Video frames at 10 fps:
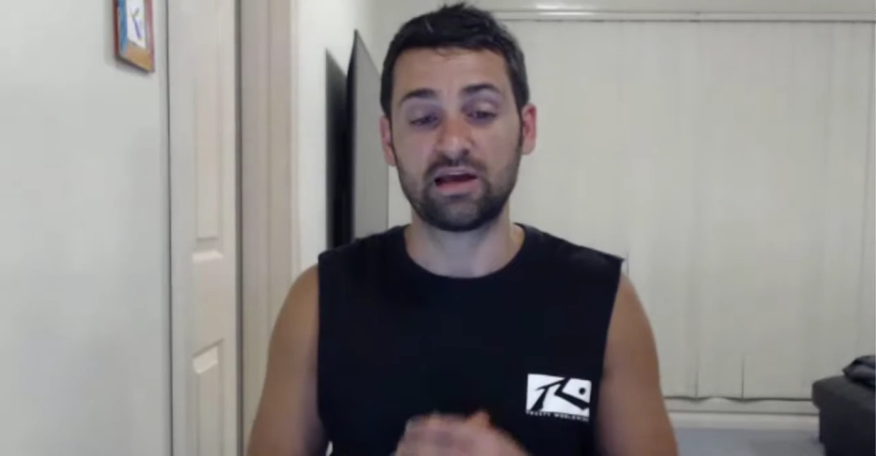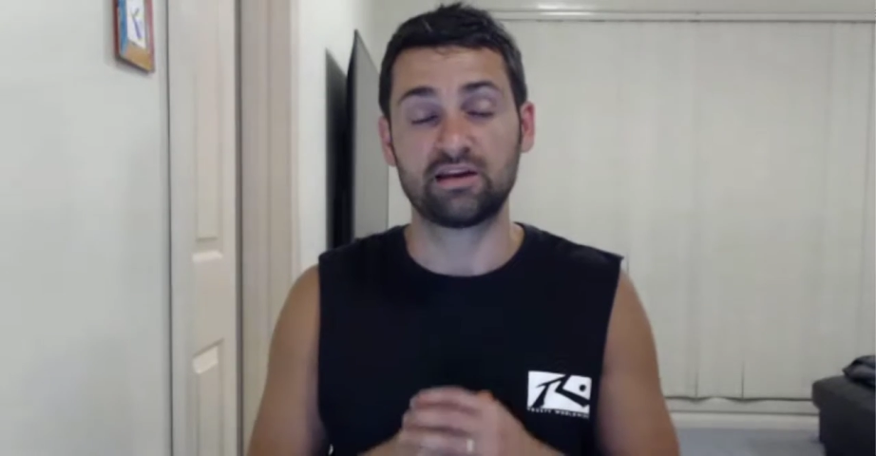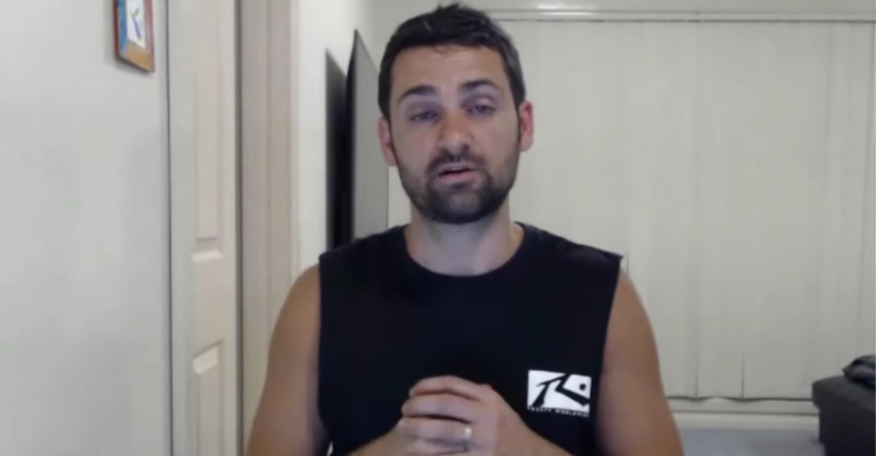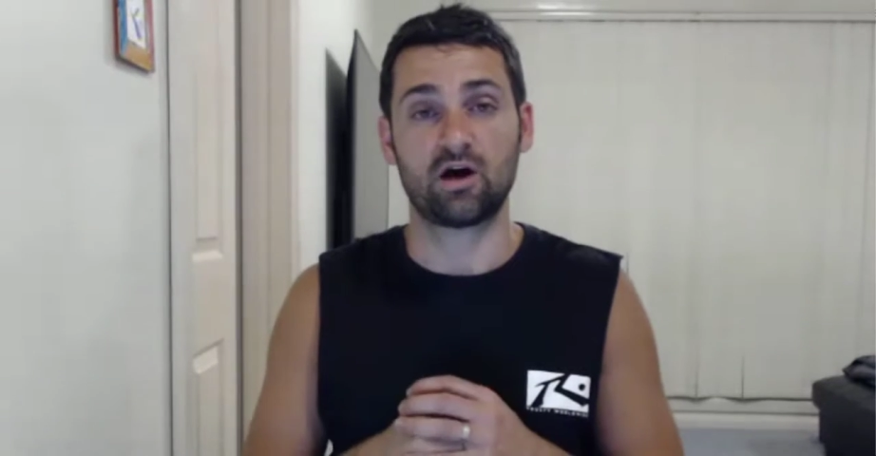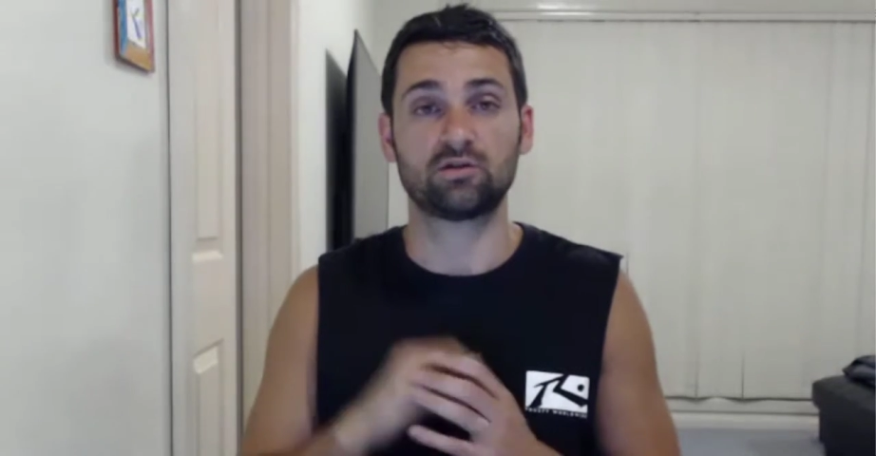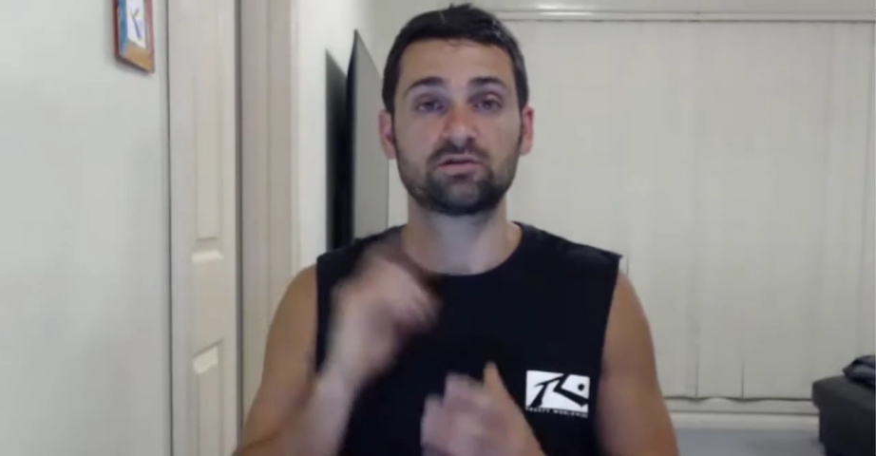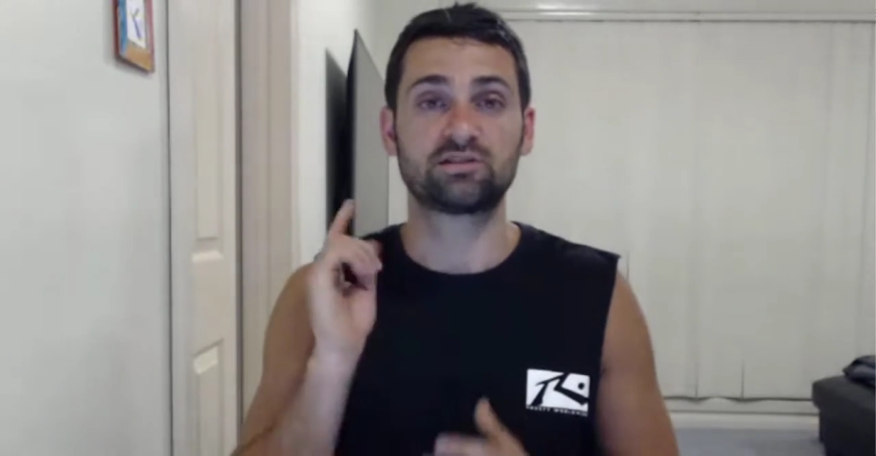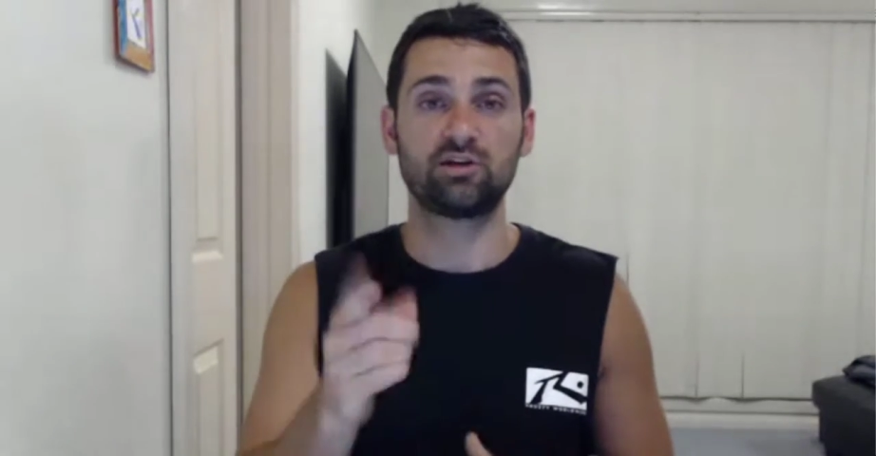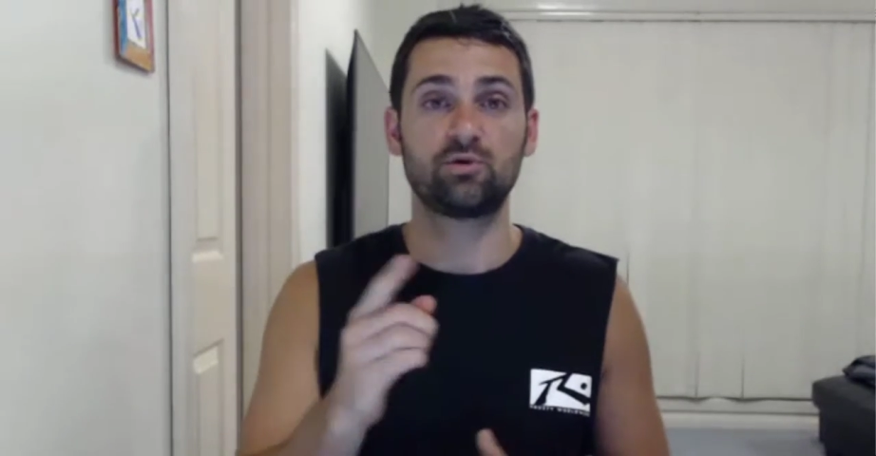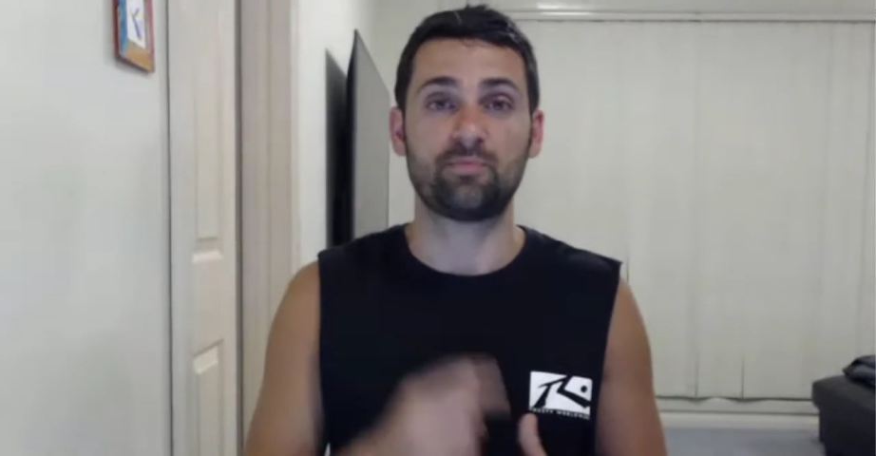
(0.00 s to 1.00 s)
and I'll
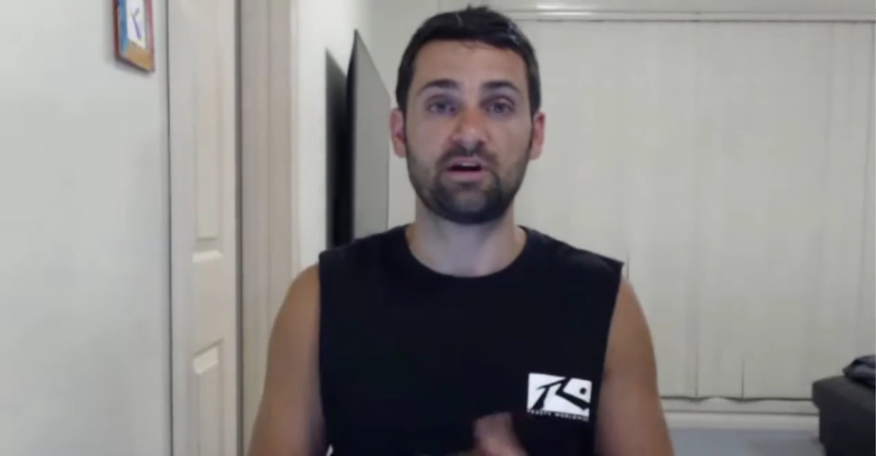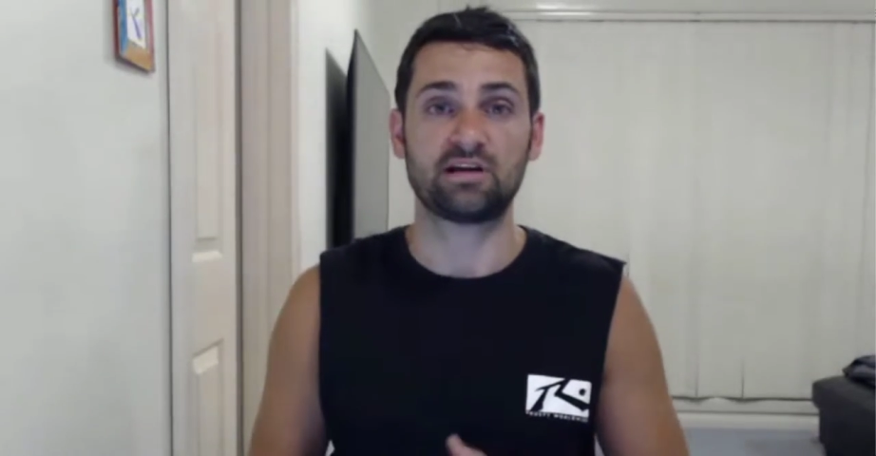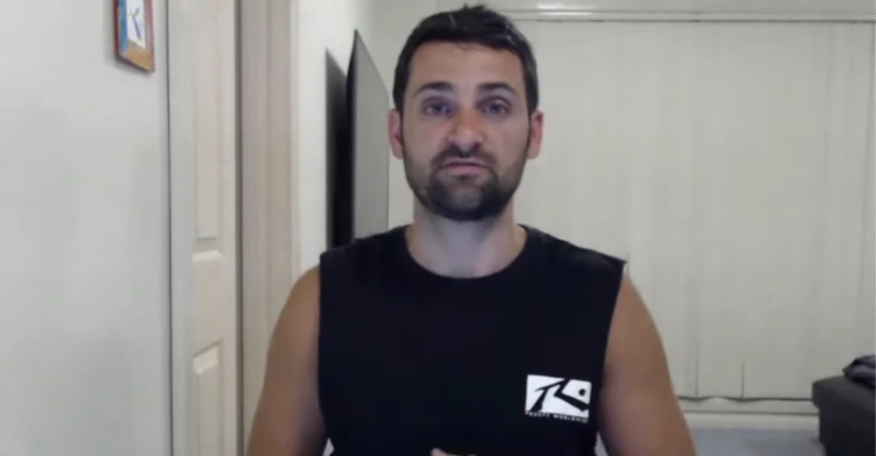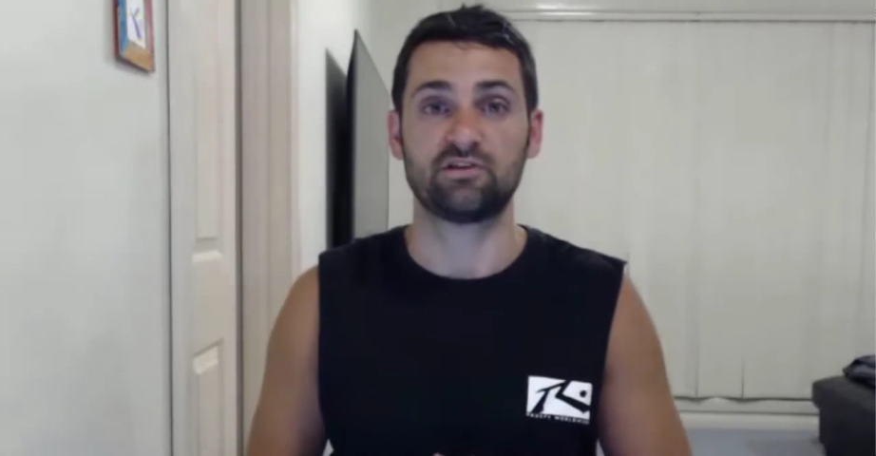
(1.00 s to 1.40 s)
see you in my next